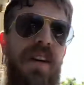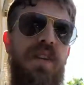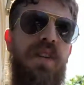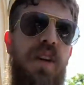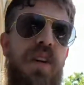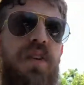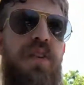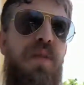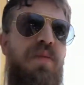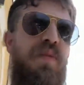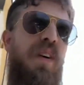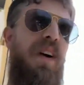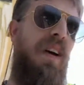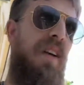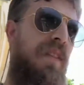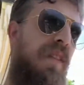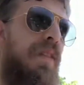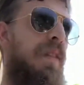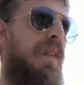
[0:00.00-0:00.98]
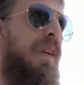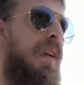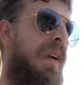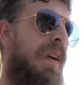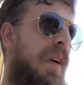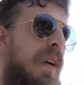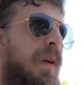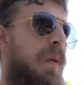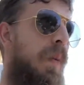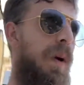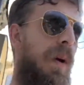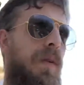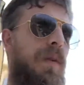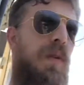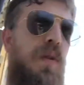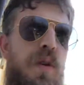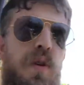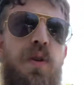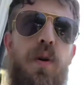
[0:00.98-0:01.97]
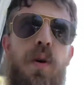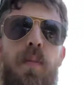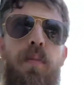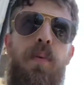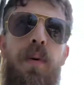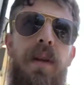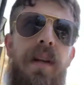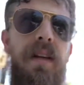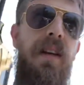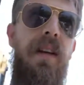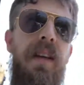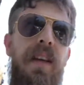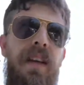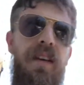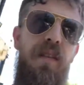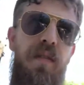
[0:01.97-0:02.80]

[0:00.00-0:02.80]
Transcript: justified. Well, this is completely